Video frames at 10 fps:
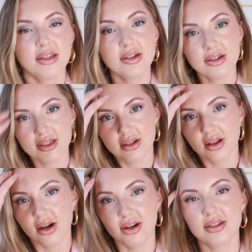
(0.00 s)
There is a
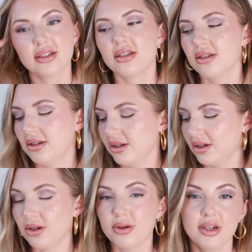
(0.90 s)
lot
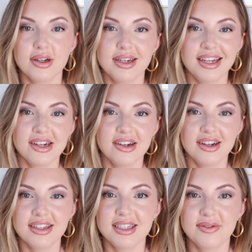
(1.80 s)
going on here
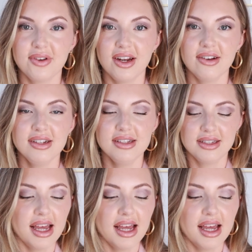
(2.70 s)
in this fragrance,